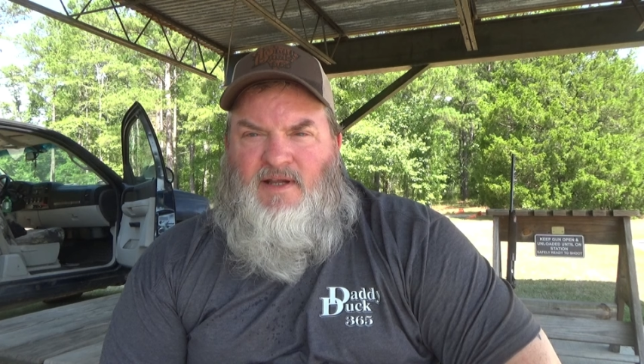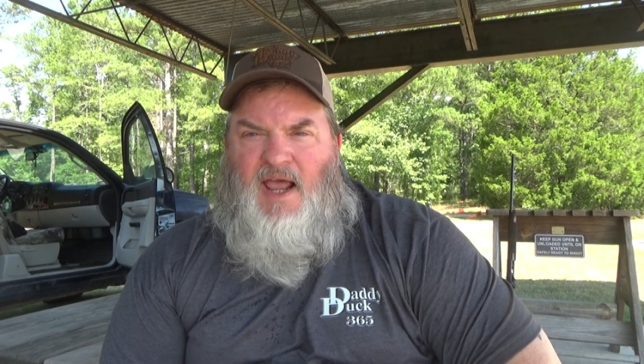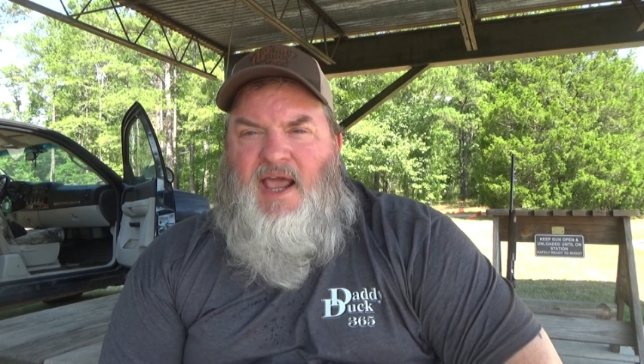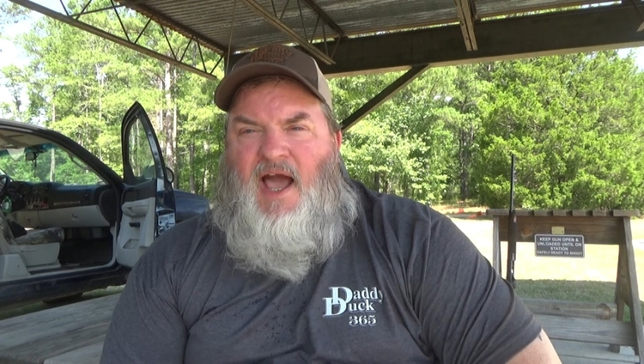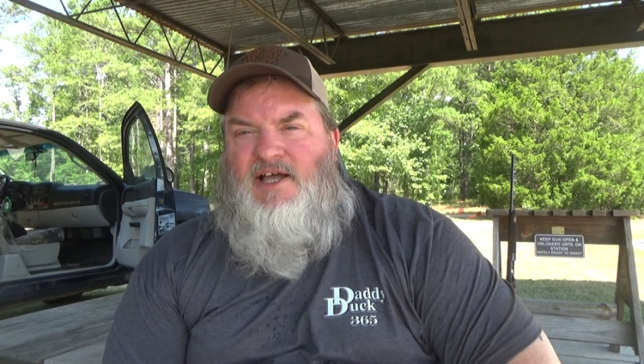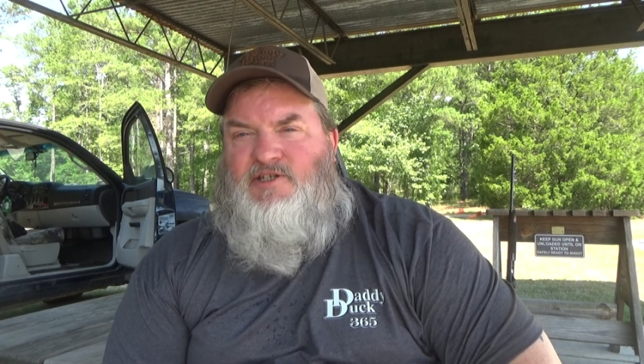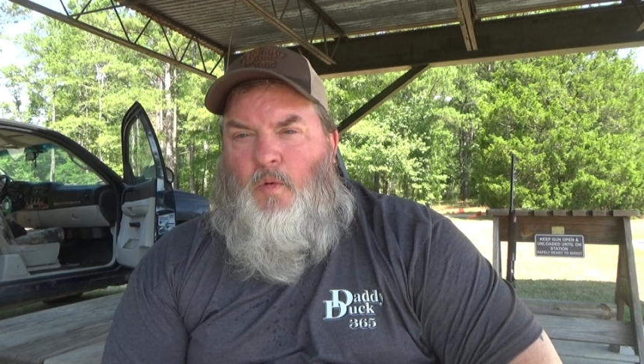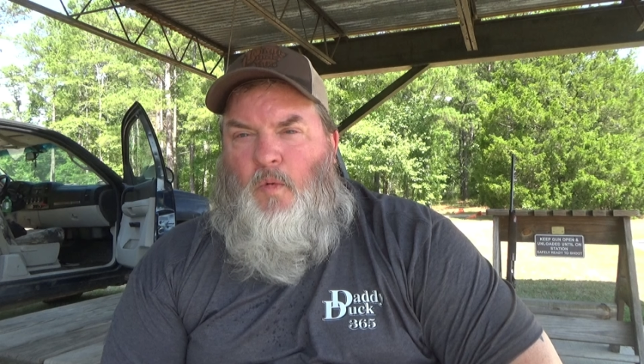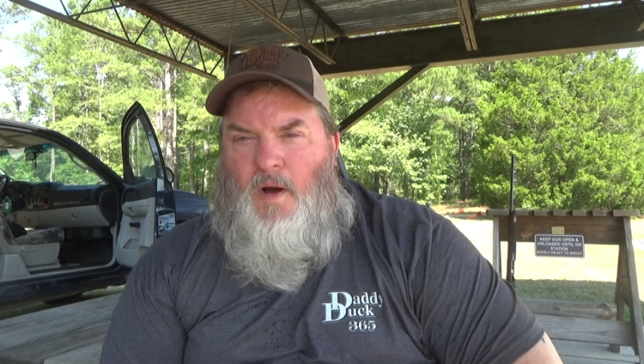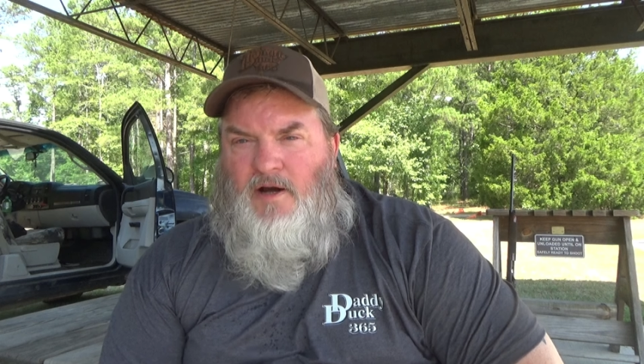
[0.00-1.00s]
Hey guys,
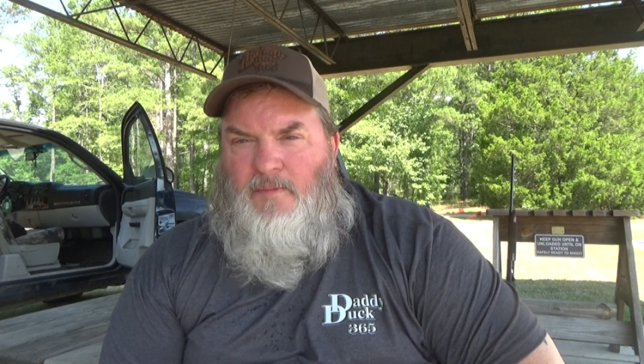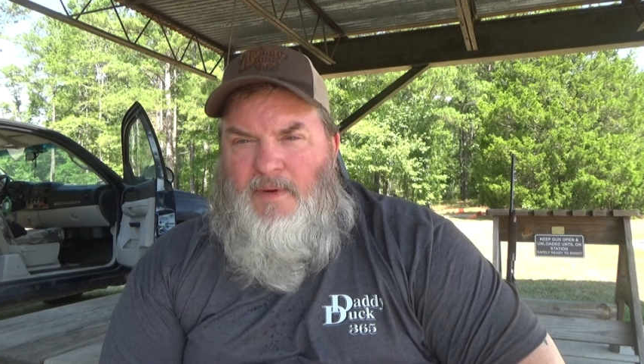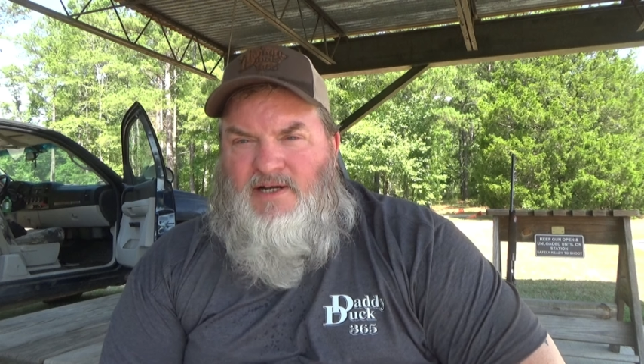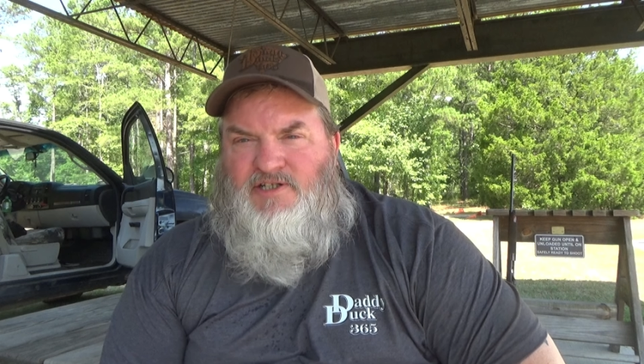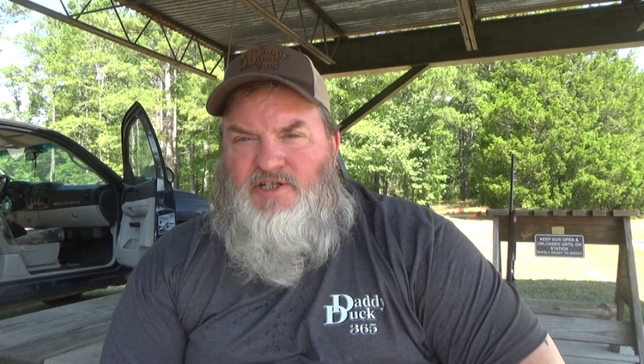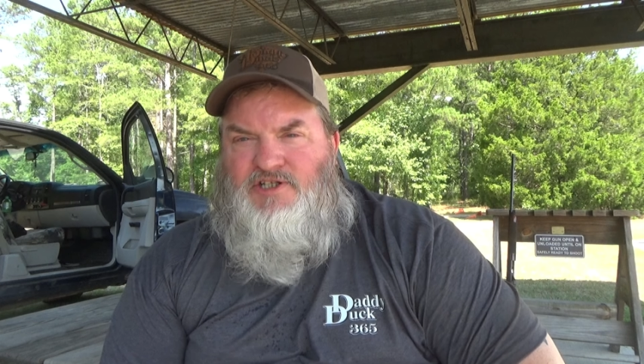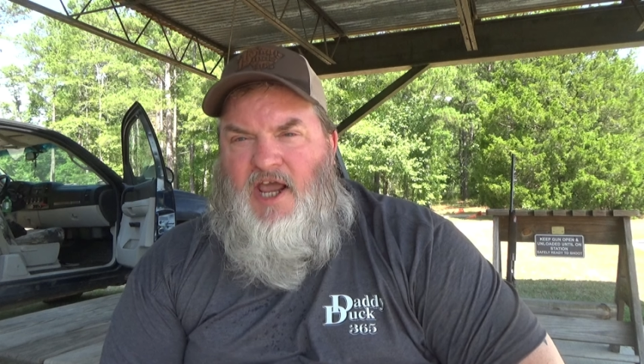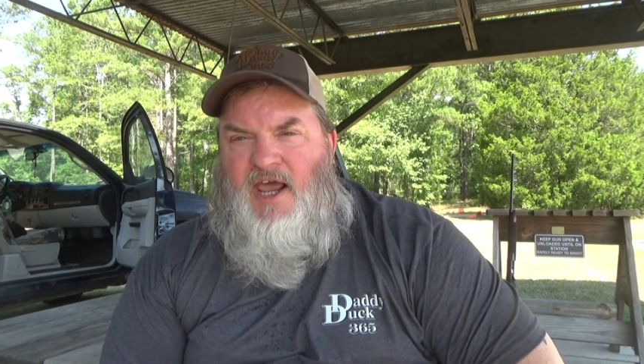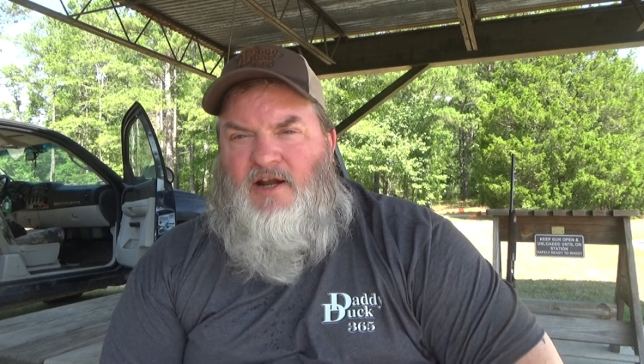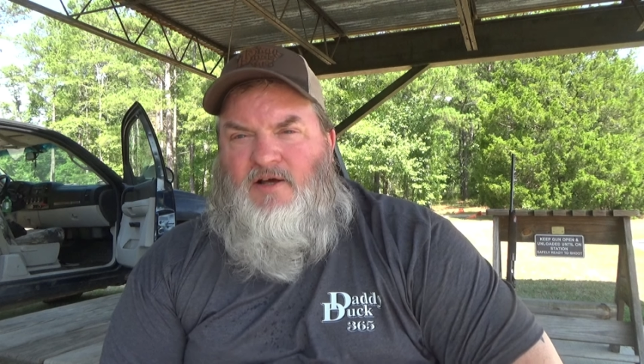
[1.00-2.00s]
and welcome back to the
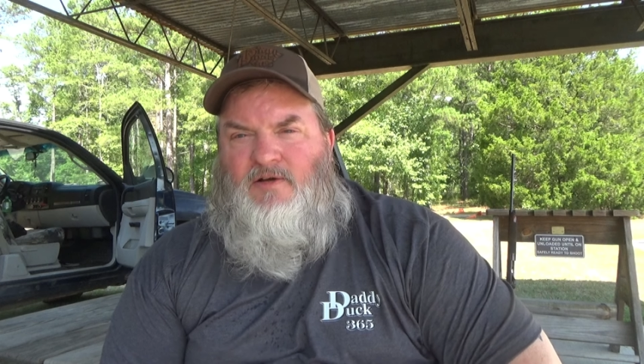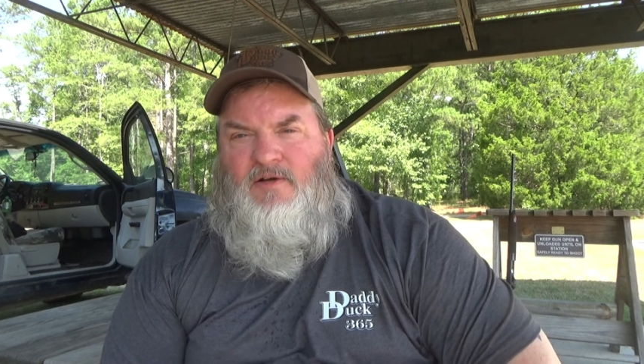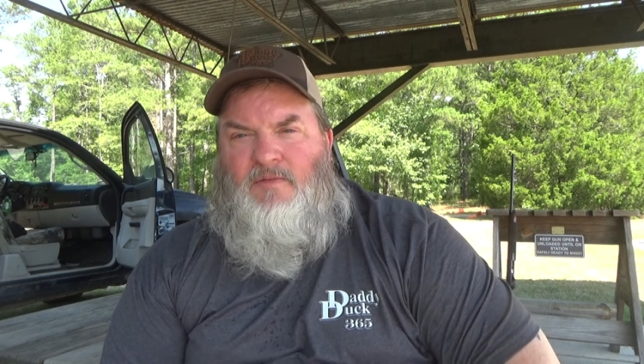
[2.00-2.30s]
channel.